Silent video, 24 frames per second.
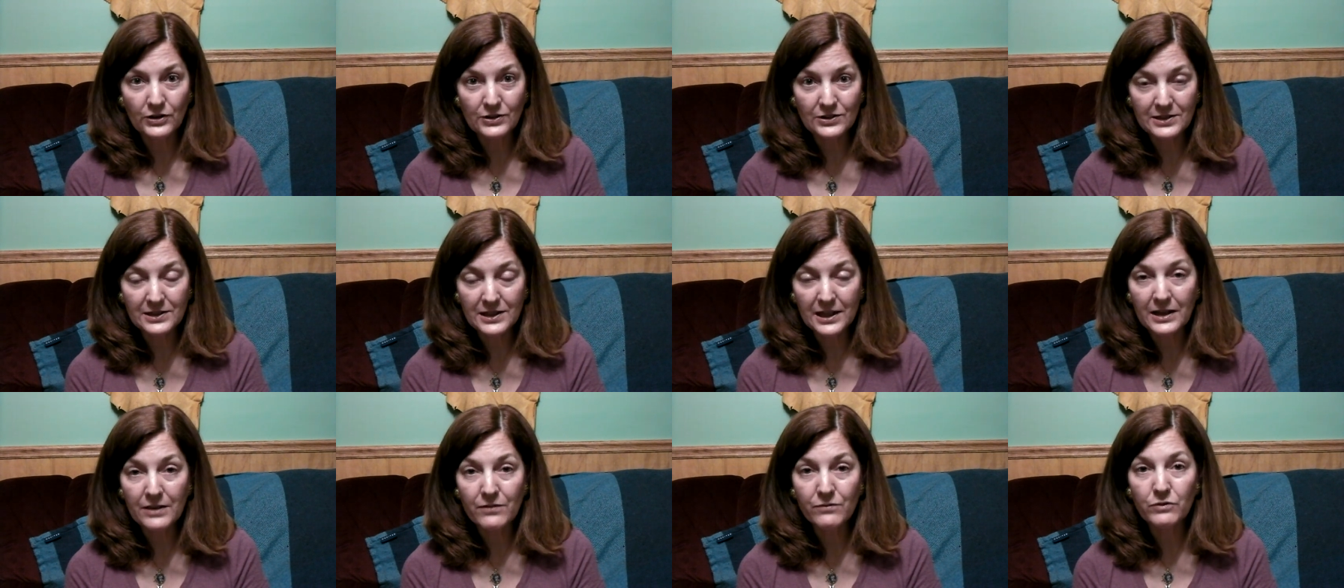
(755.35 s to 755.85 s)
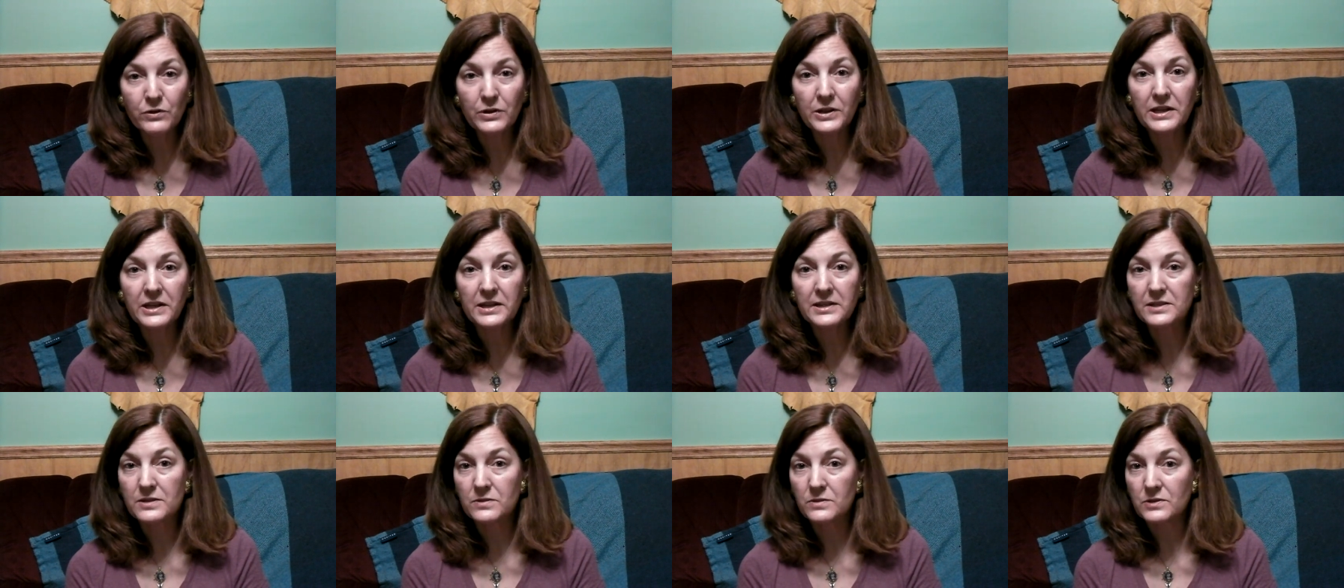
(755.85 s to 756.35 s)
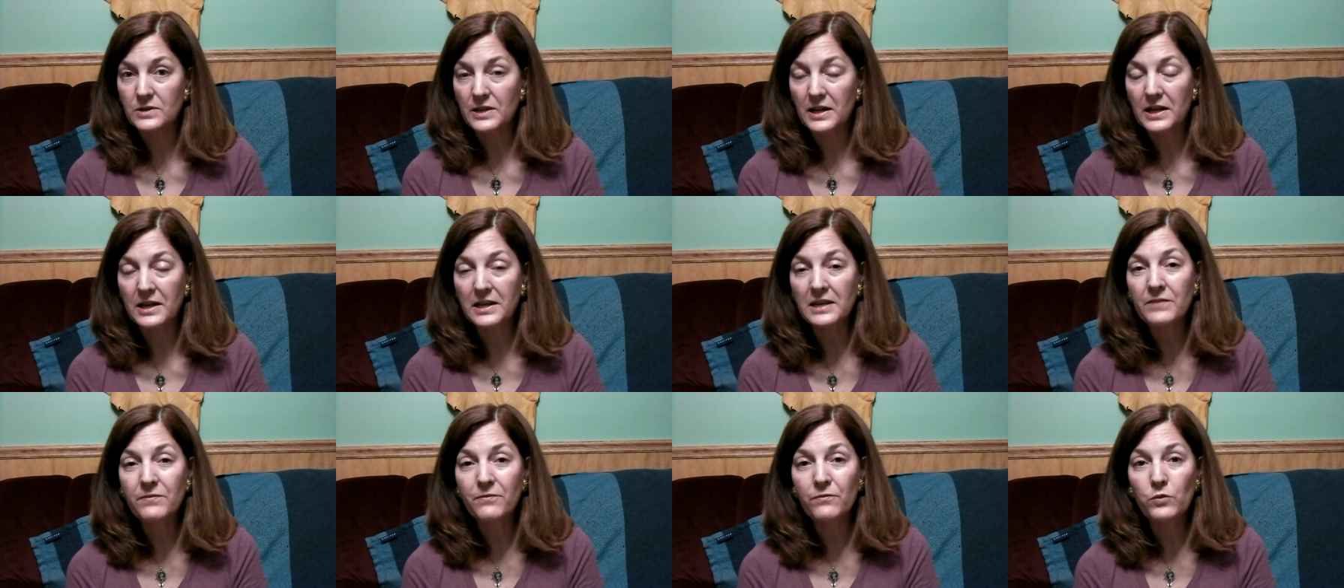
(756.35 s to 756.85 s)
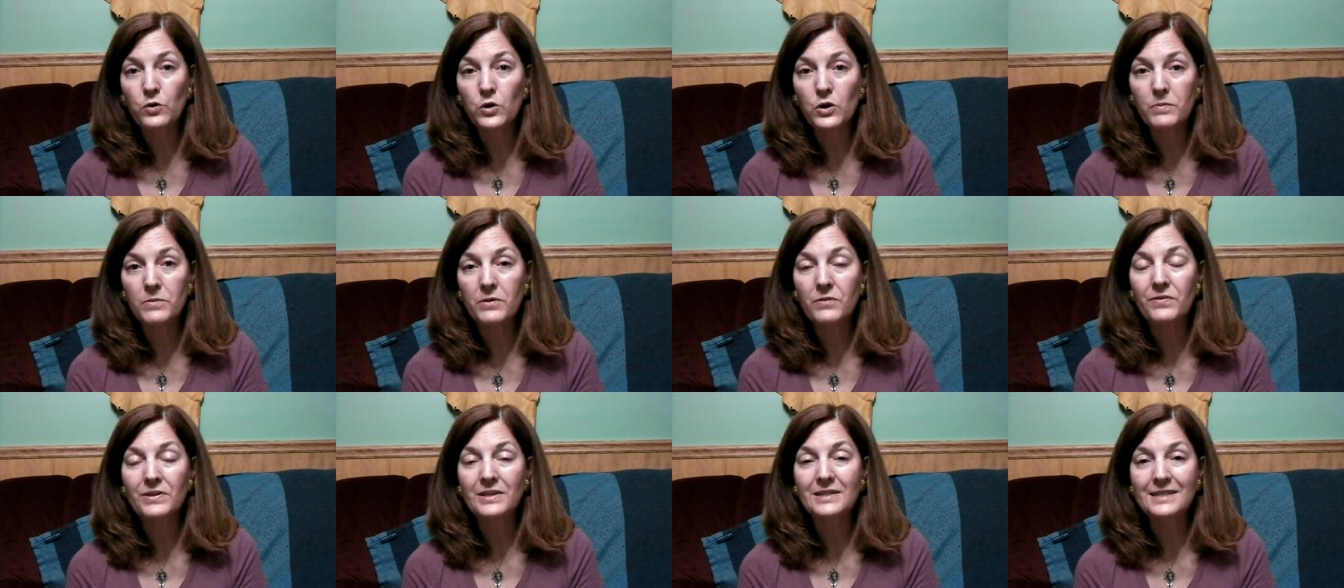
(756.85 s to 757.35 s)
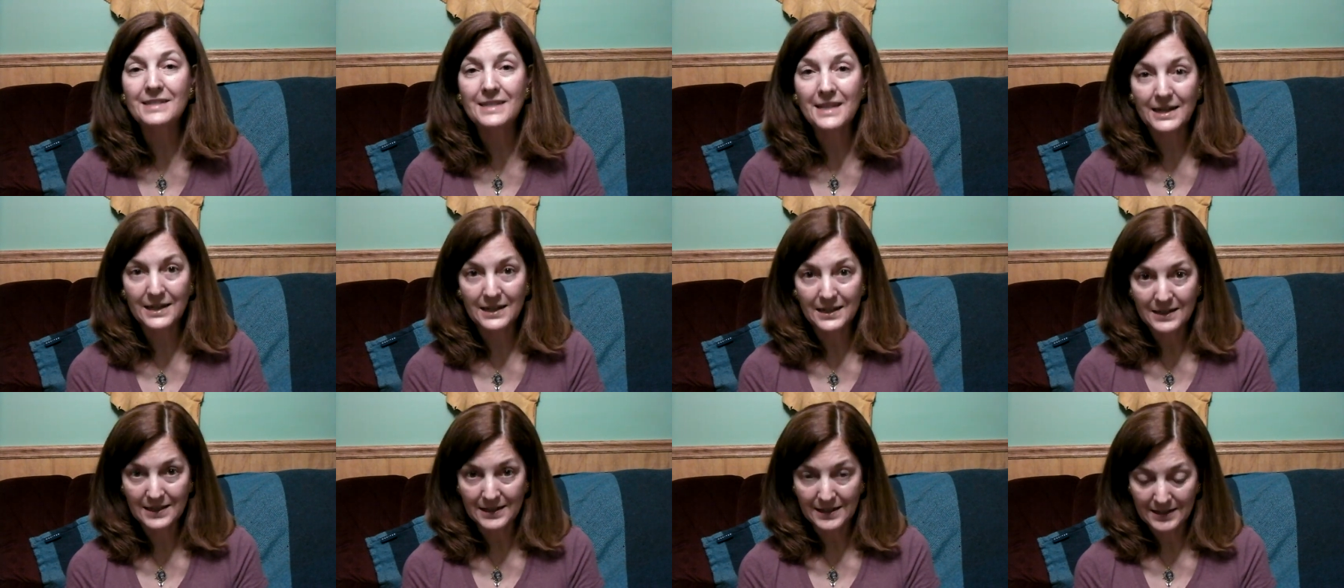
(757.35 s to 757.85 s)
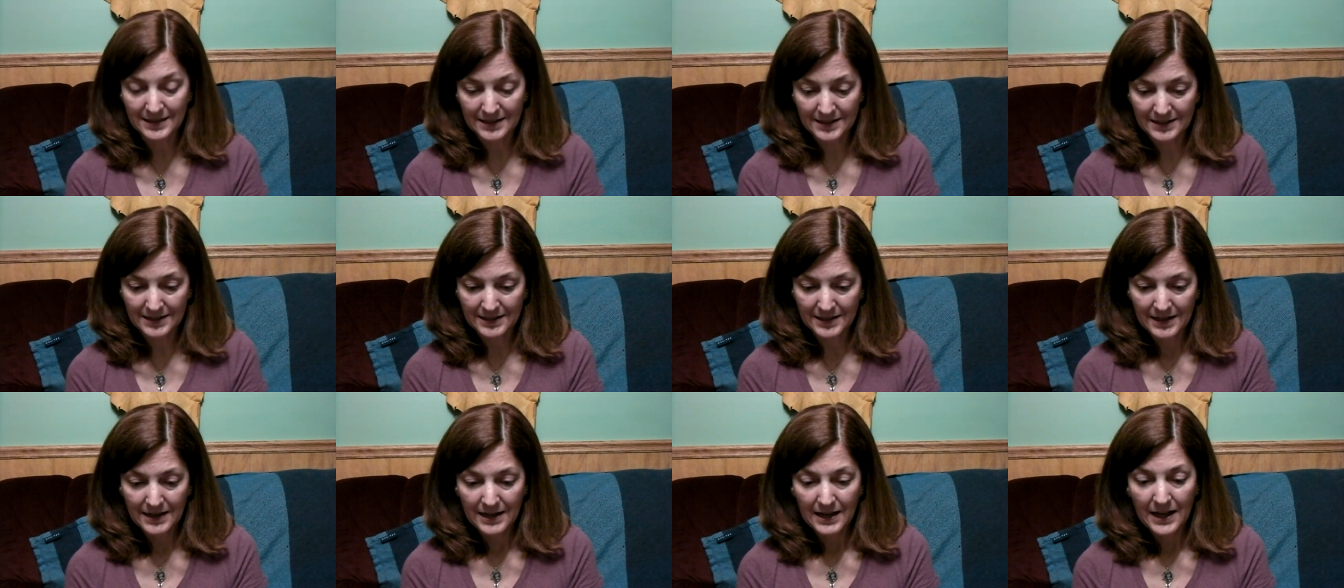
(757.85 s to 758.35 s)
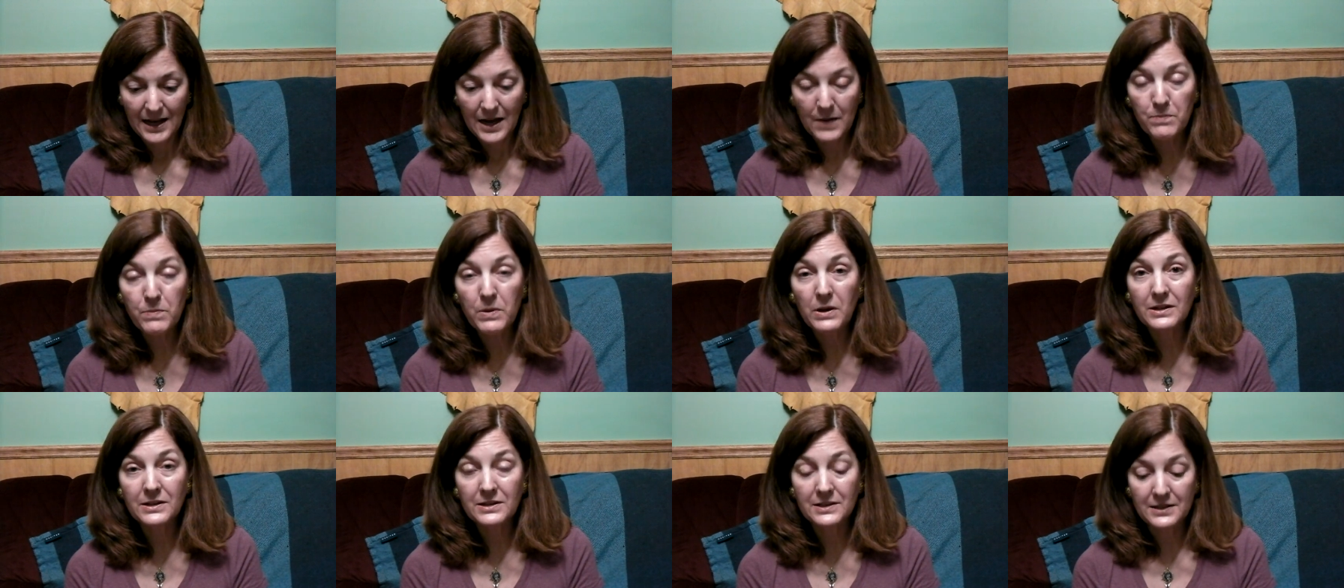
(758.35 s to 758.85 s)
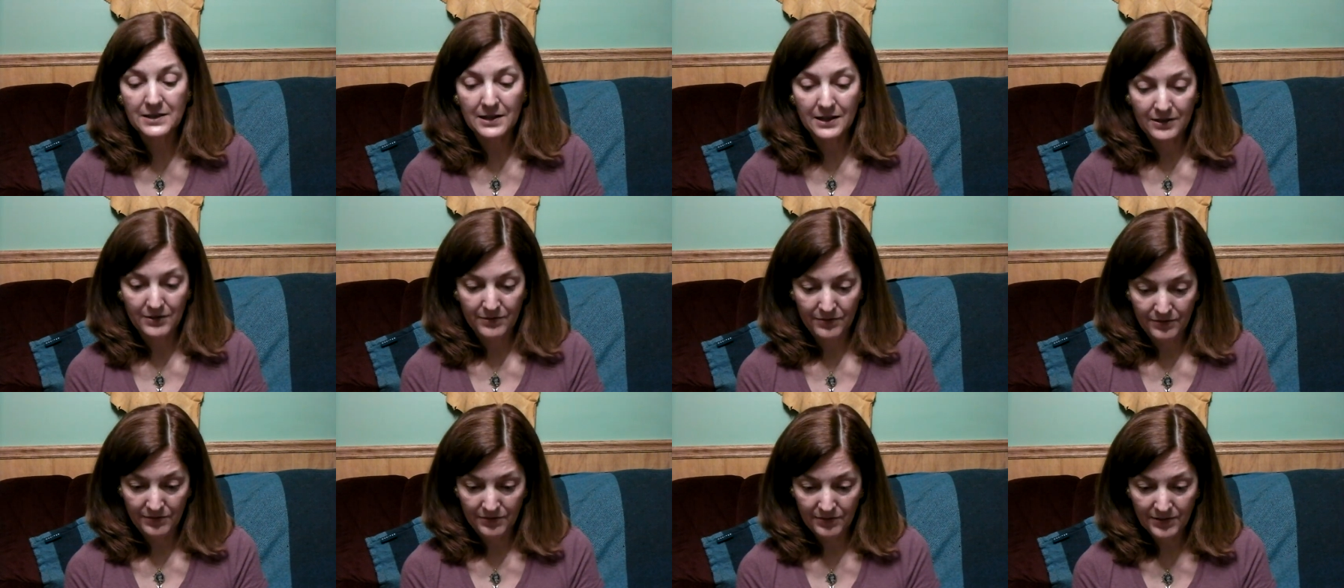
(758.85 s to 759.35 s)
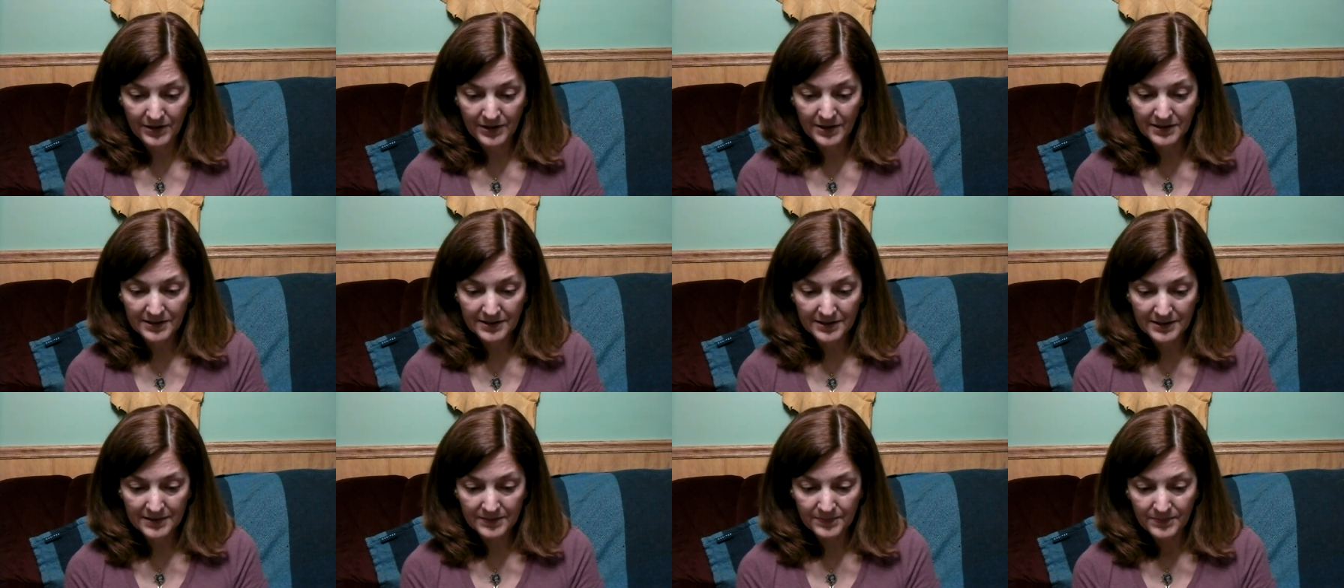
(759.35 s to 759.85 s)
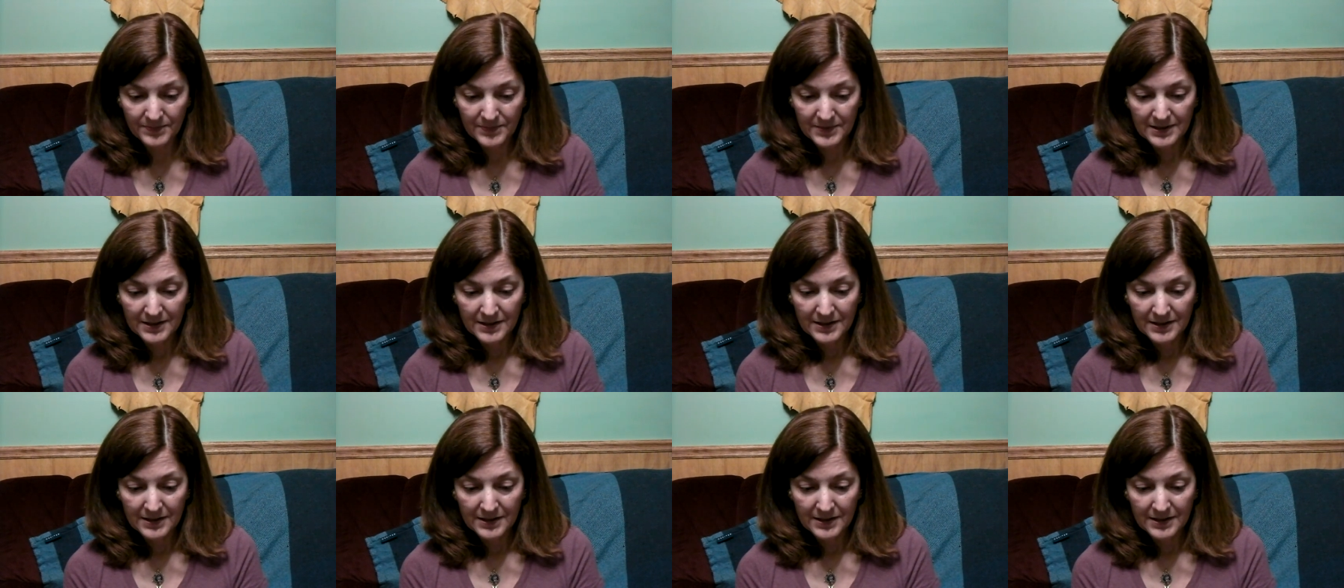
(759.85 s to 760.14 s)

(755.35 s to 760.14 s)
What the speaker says: slavery as any form of indebtedness, amongst other things.